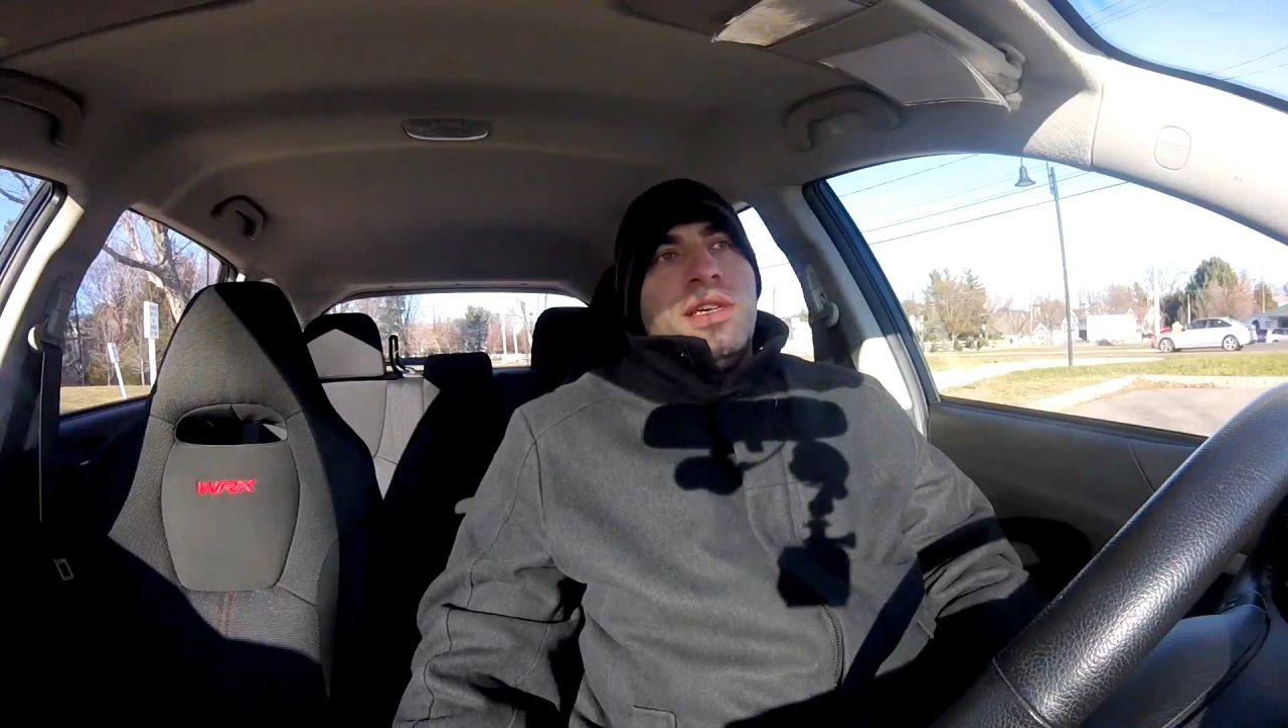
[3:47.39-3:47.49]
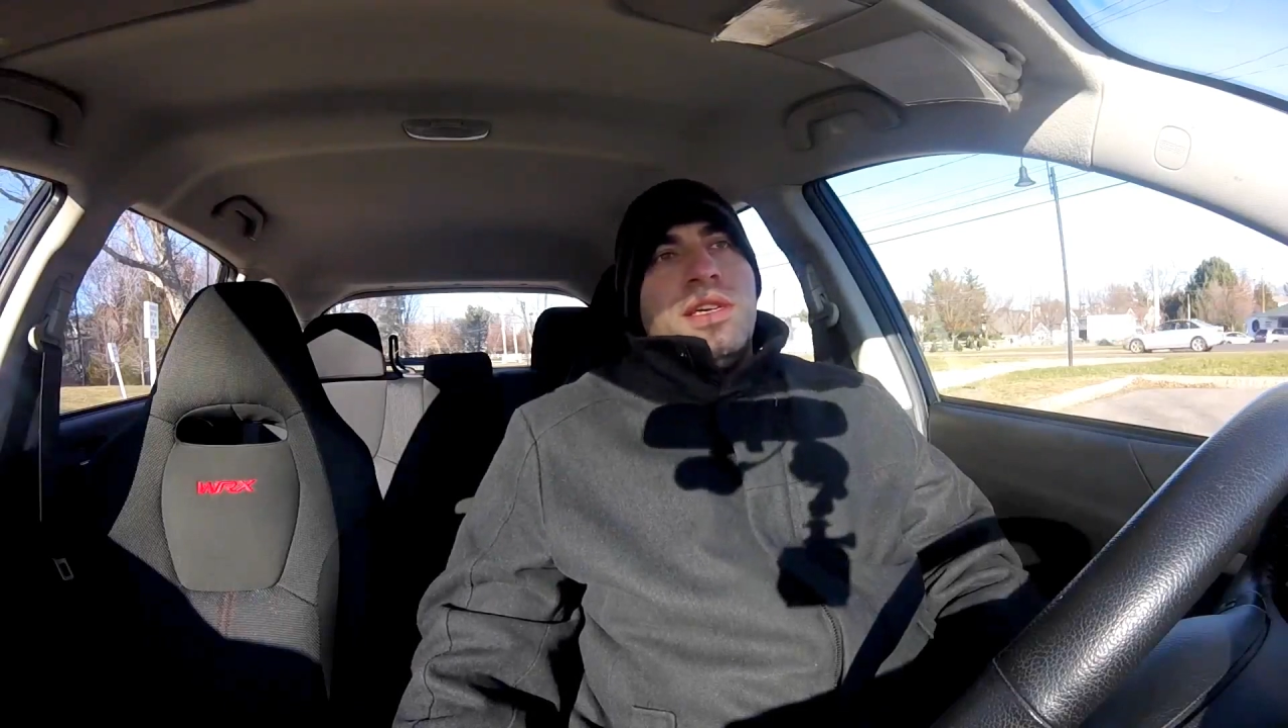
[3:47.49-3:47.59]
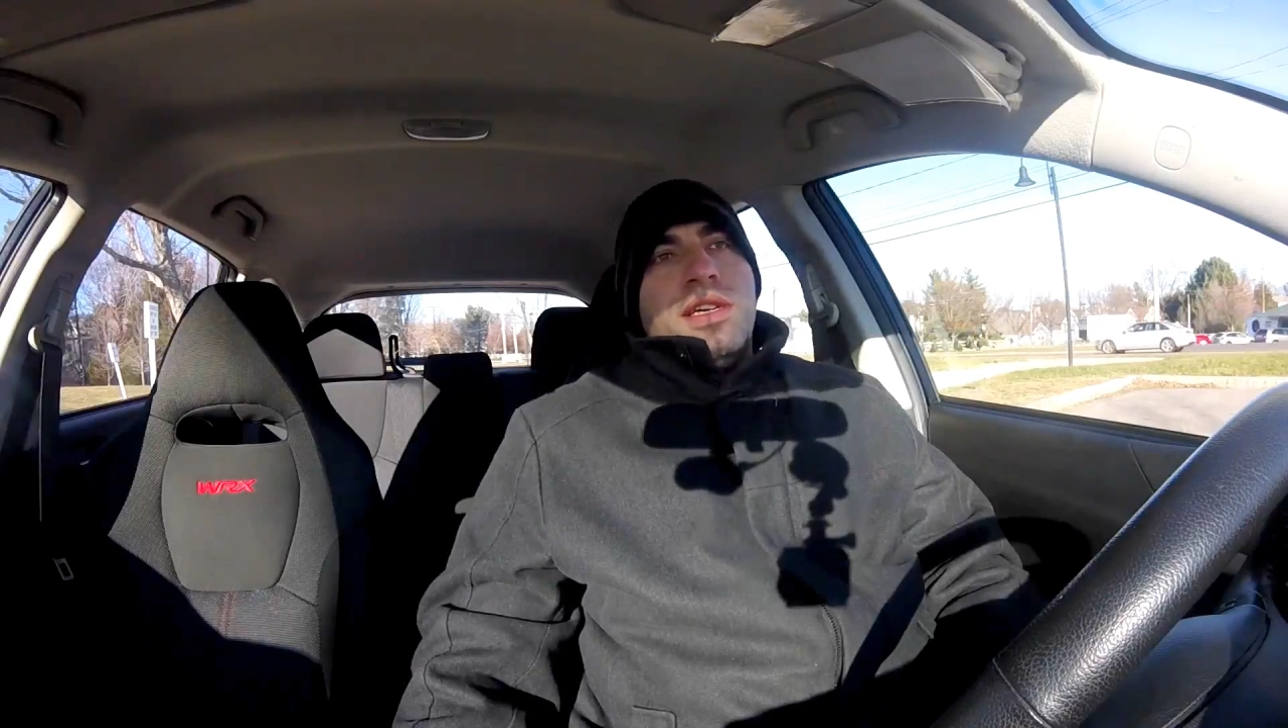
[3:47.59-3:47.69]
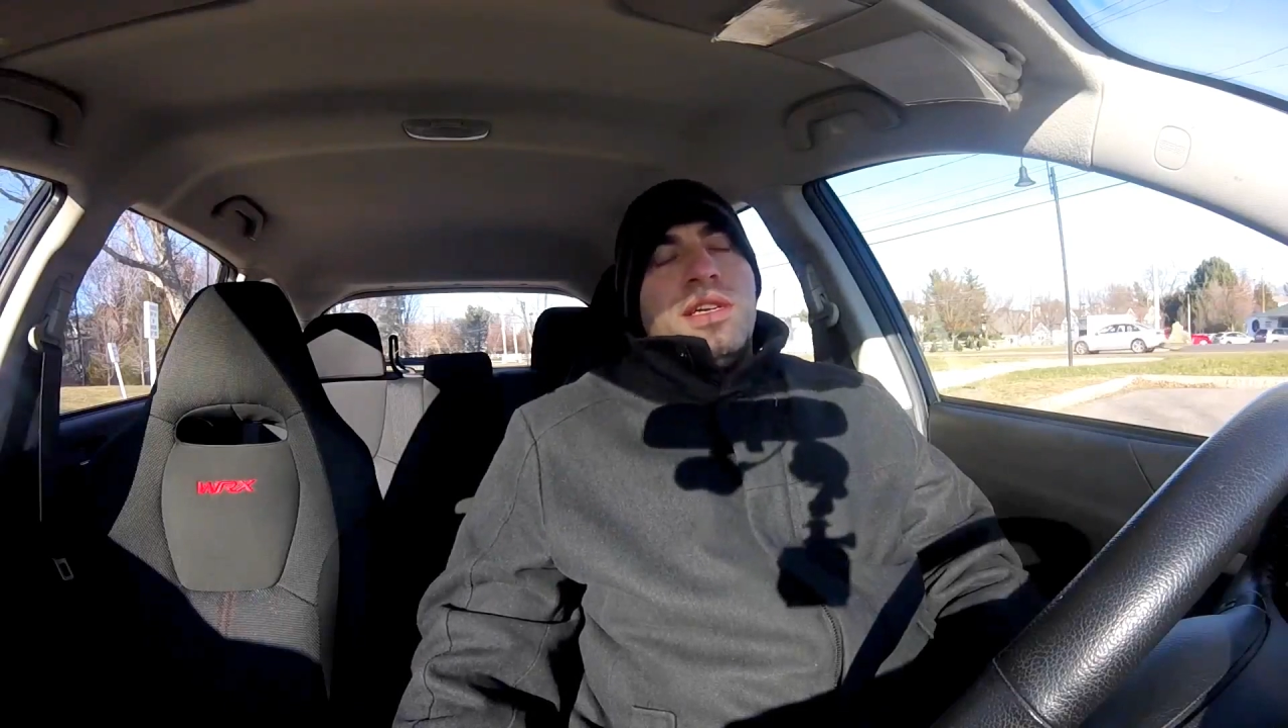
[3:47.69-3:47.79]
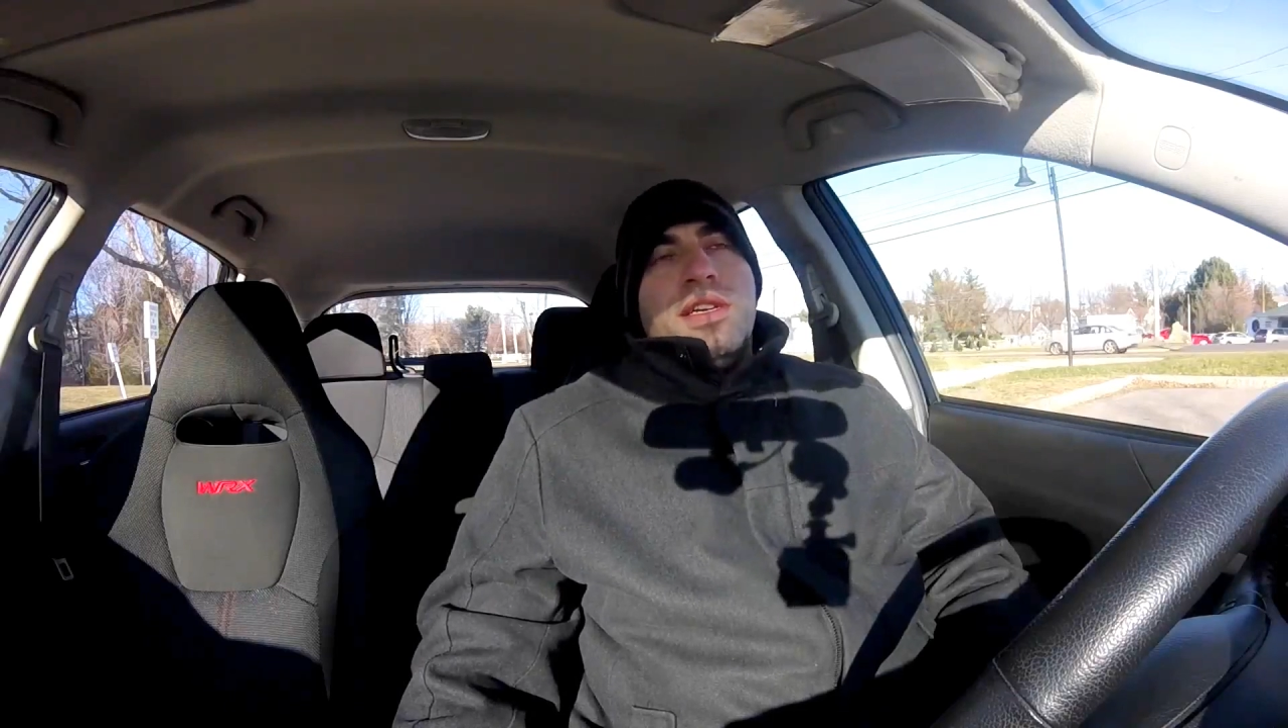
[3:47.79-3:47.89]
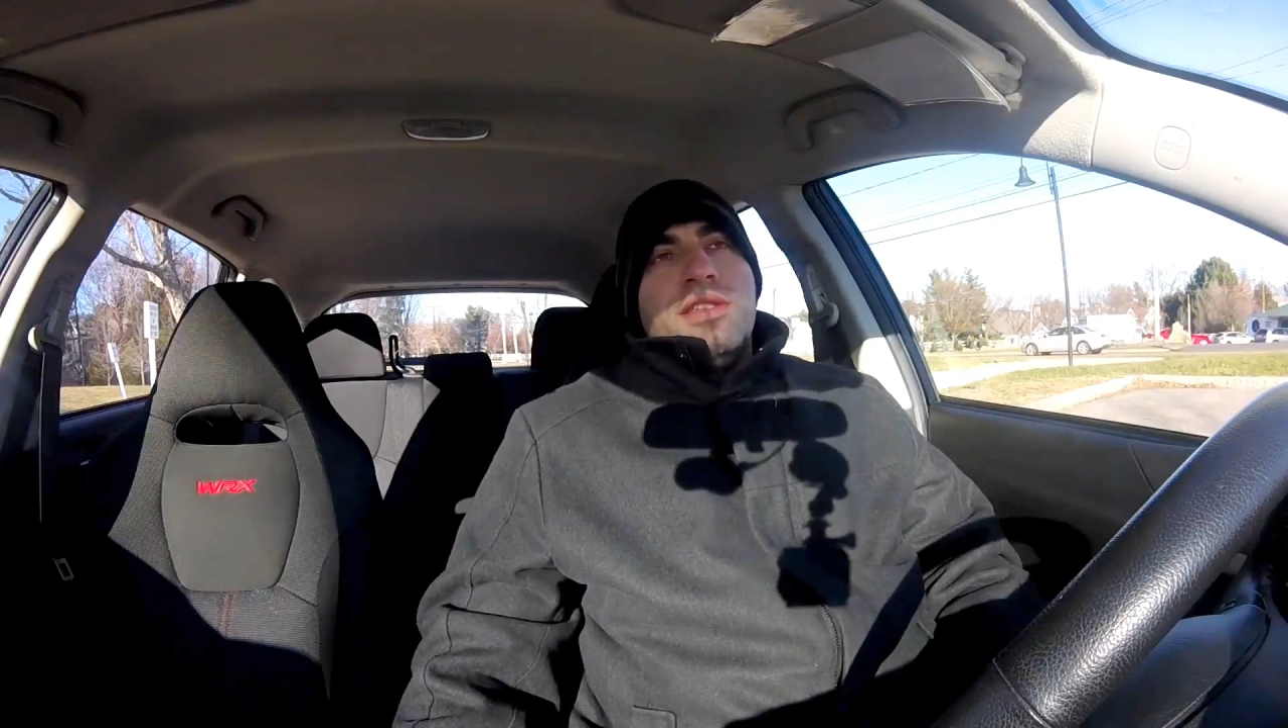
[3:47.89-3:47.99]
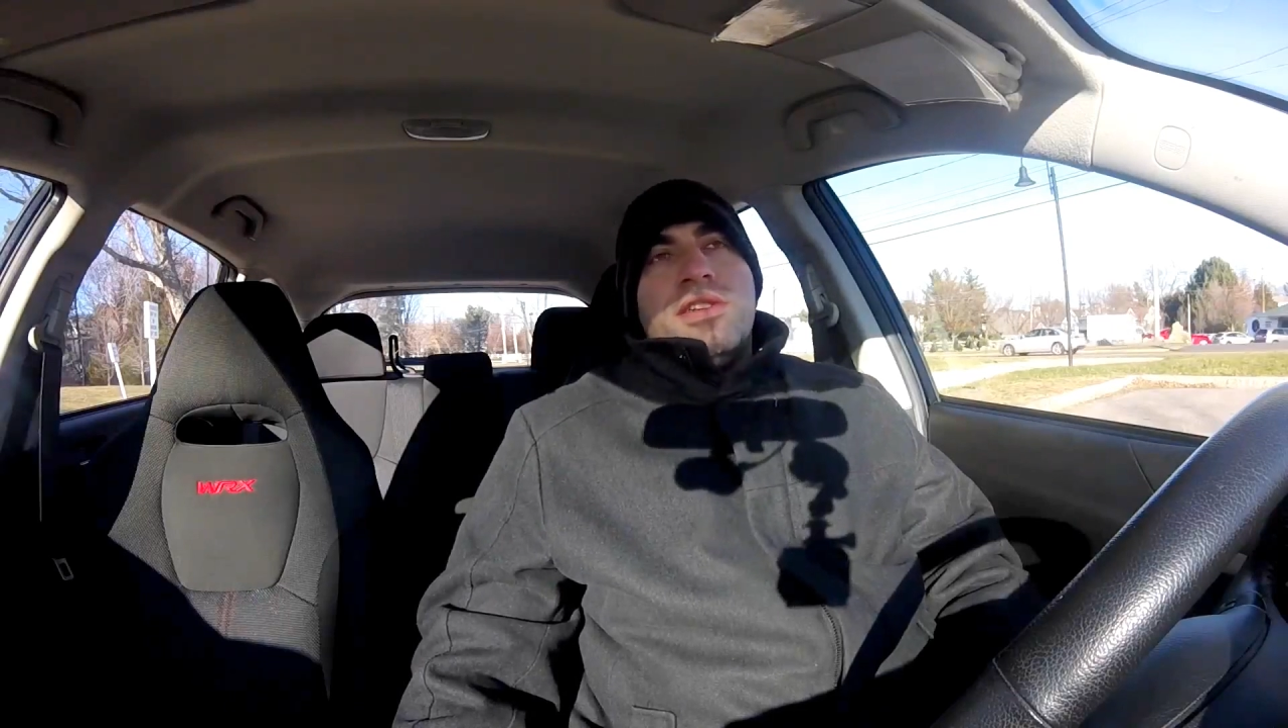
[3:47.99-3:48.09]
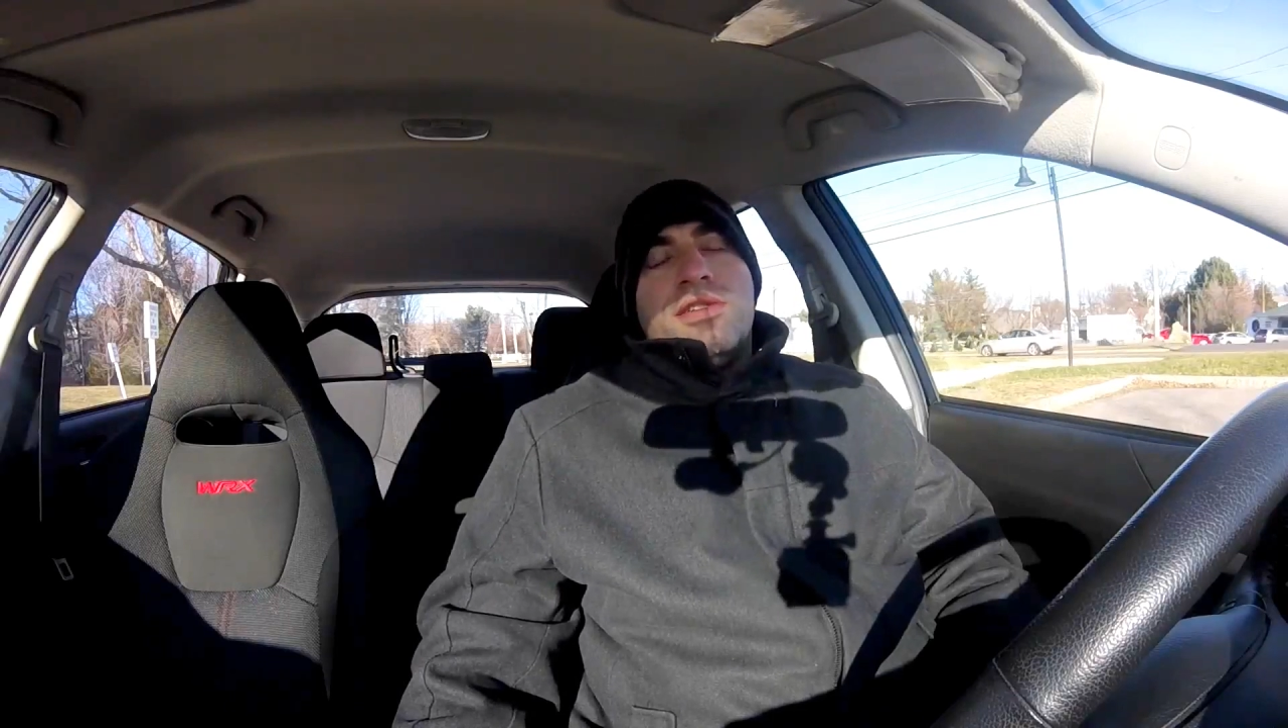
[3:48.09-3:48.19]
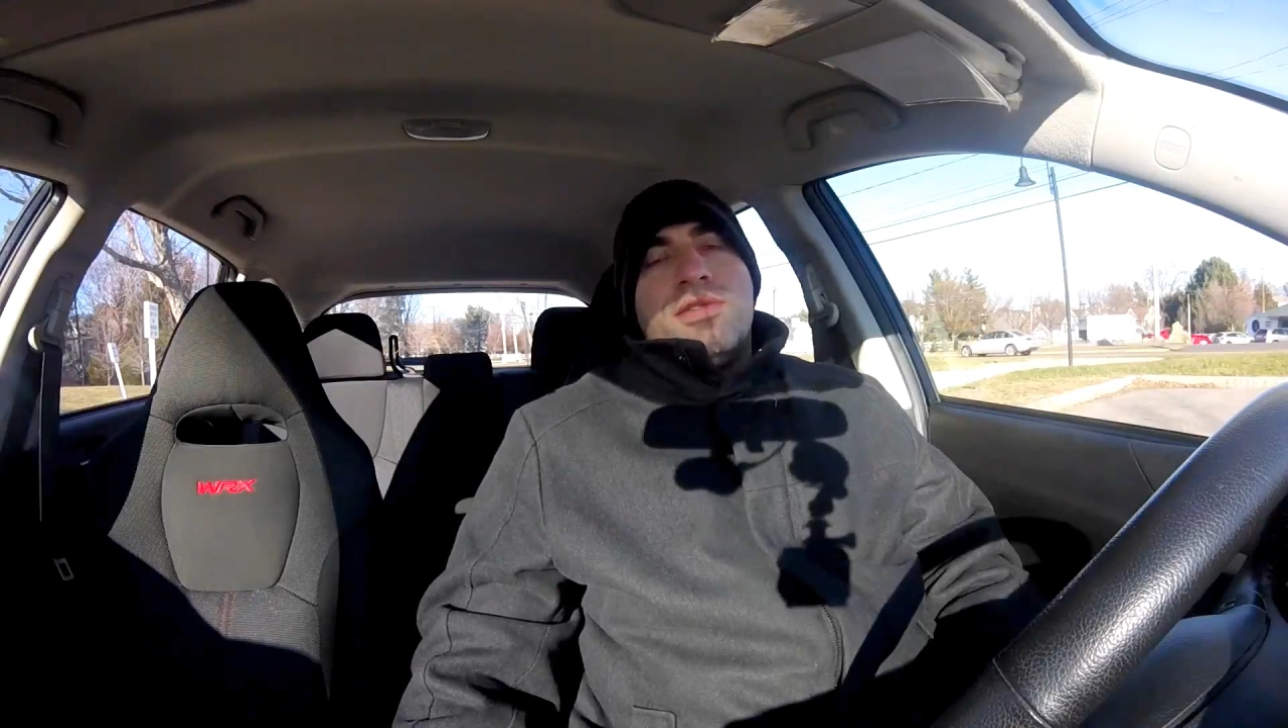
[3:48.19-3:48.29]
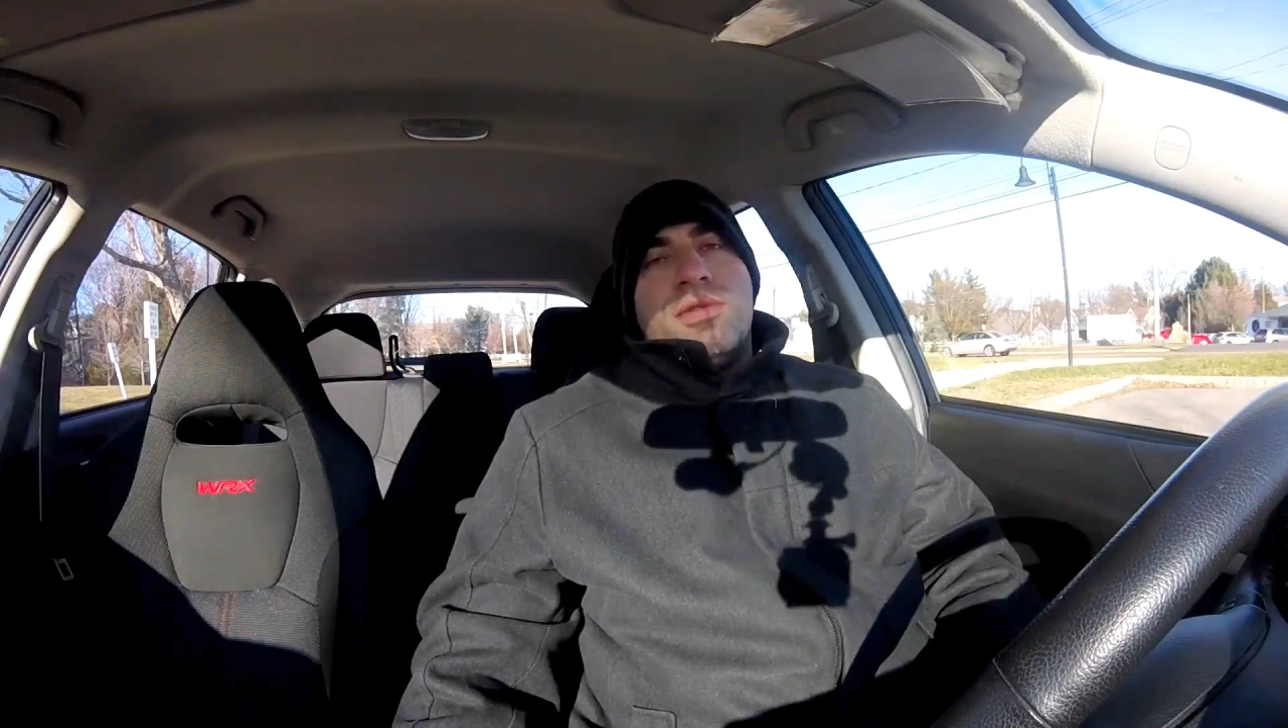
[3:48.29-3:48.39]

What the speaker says: It's just